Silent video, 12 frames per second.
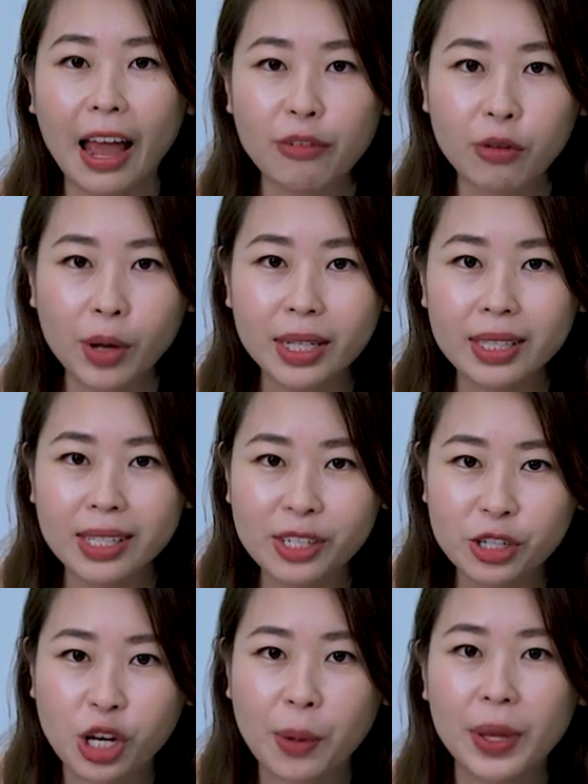Hi everyone, this
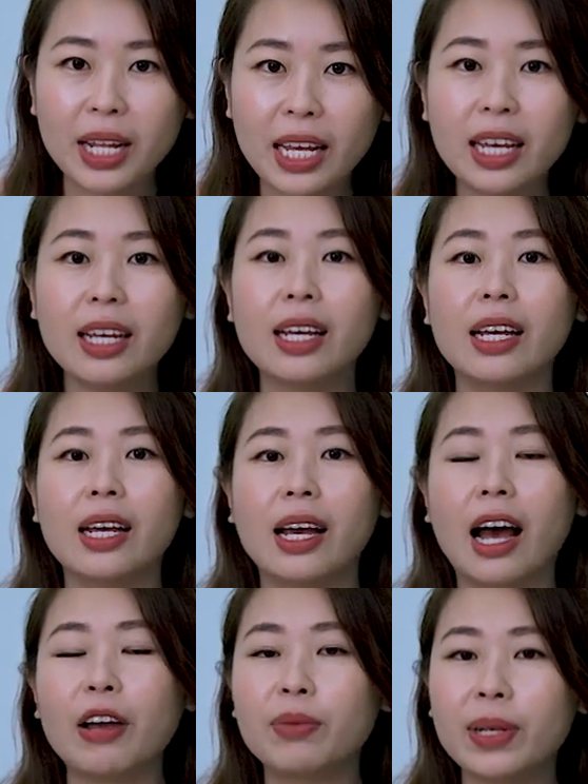is Charmaine.
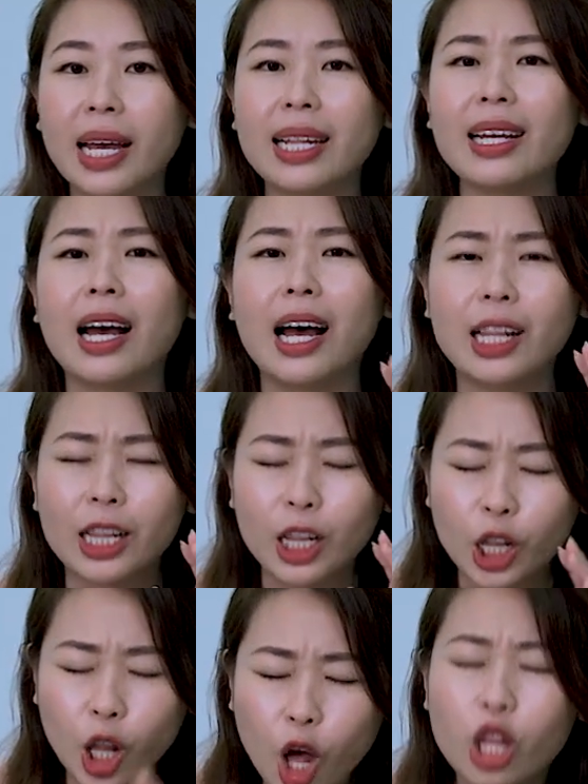I've been getting a
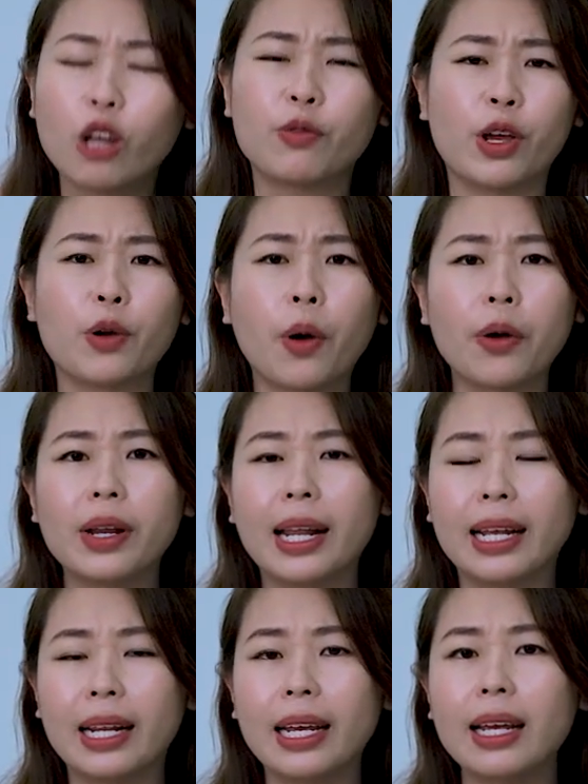lot of inquiry
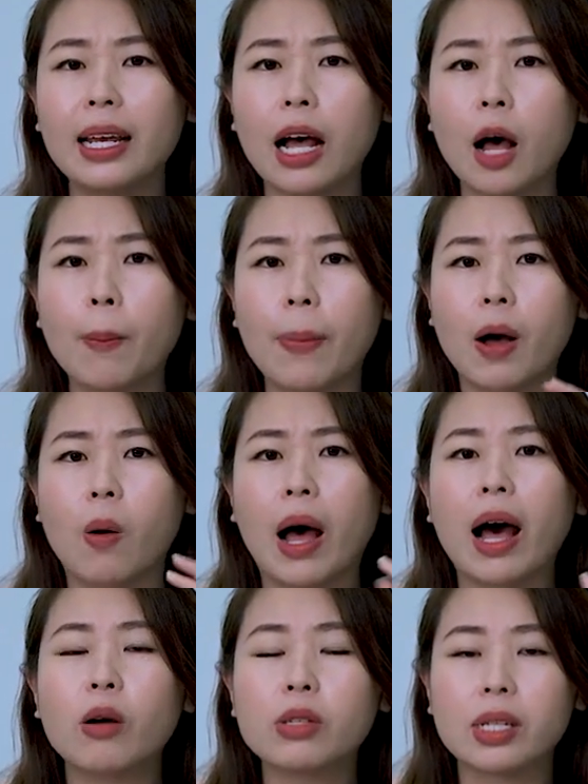lately about
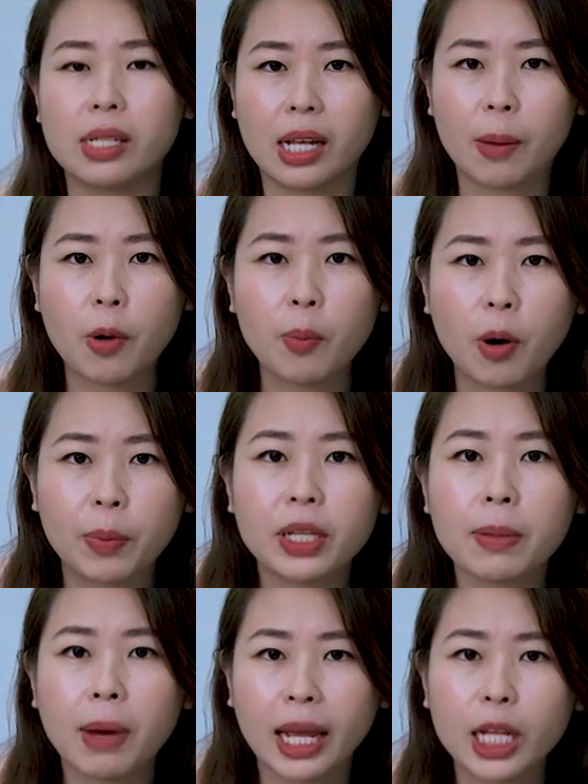how's the Singapore
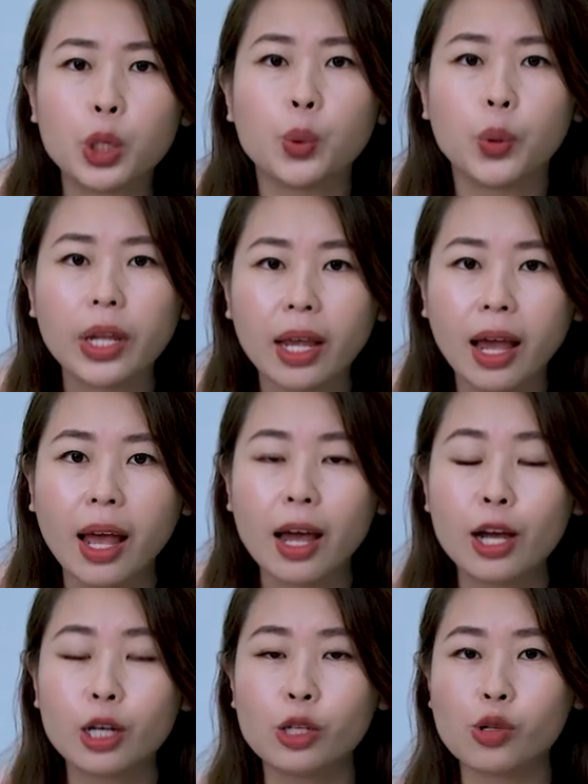property market doing.
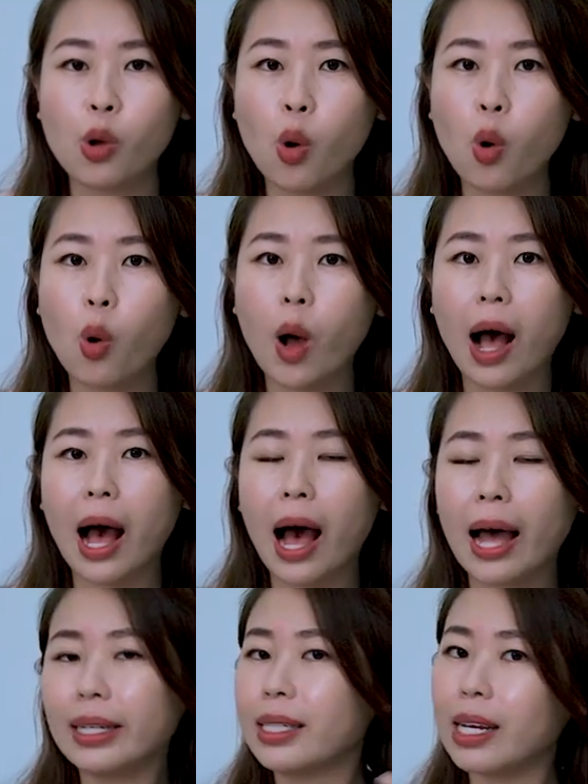So
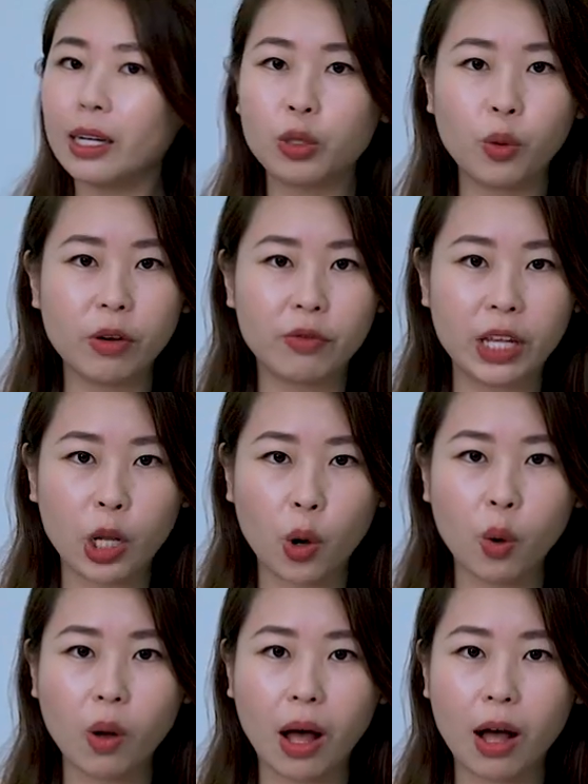I decided to do a
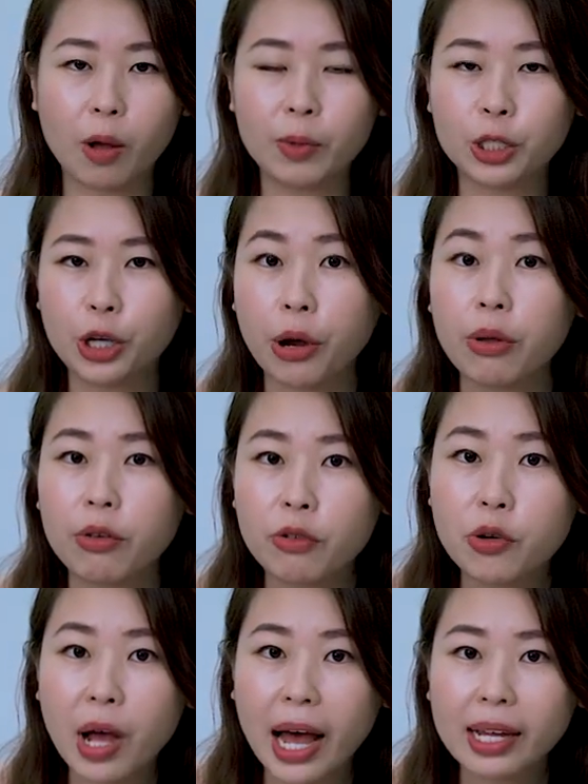video. I'll be sharing with
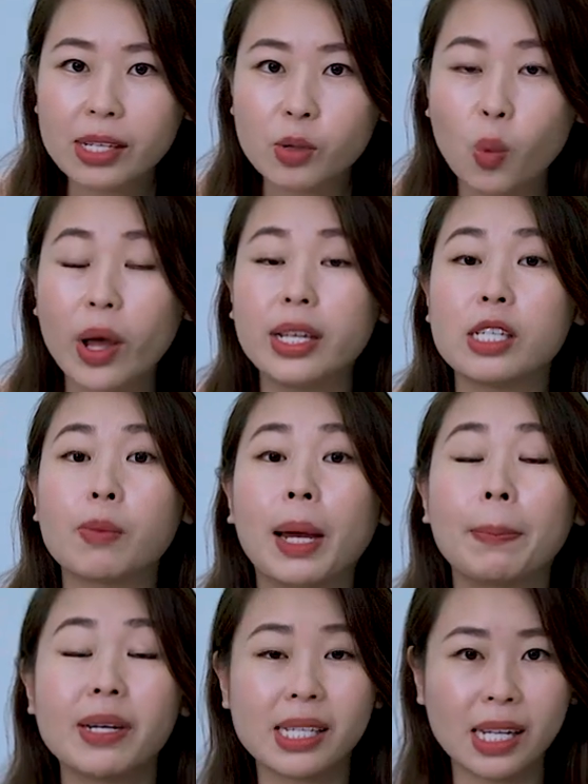you guys what is my
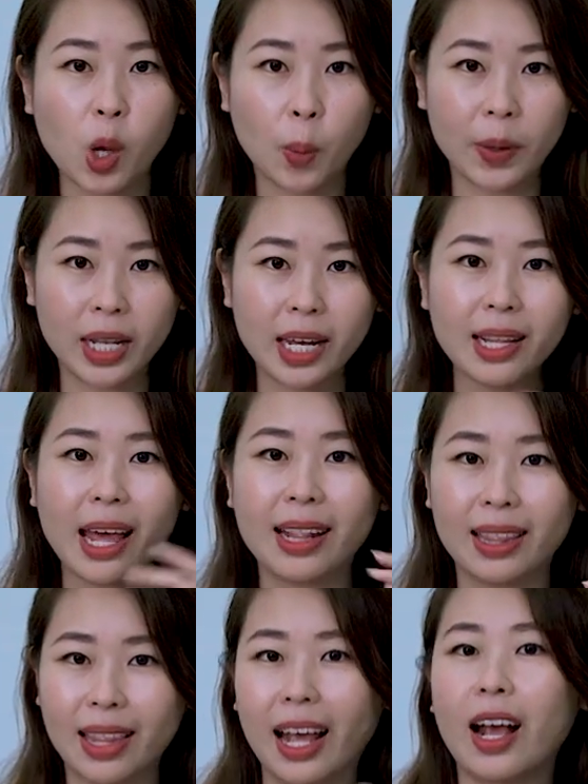personal opinion
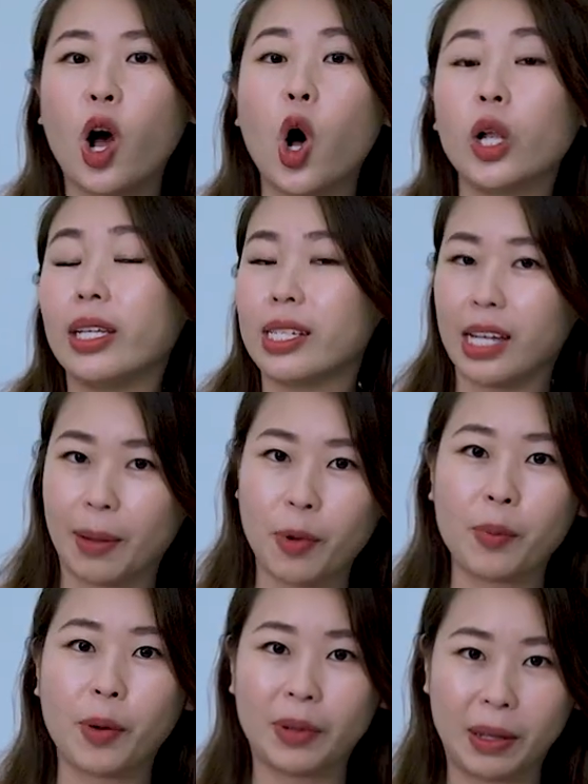and take on the
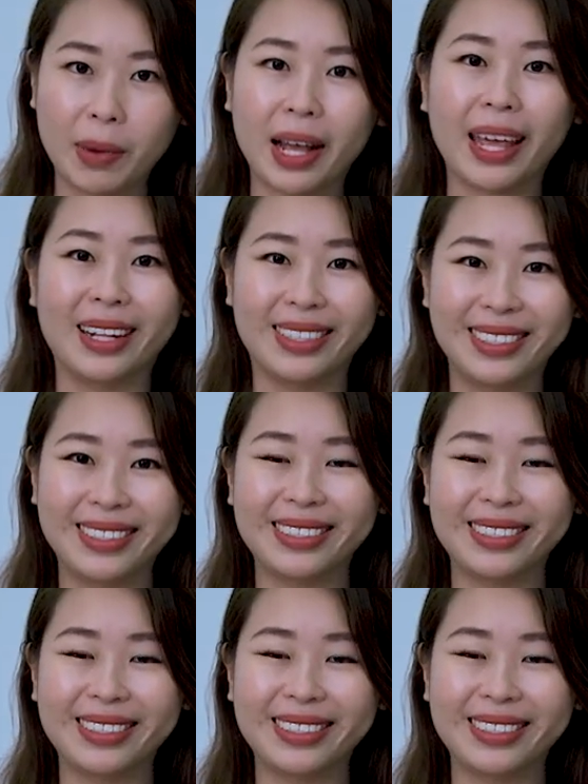Singapore property market.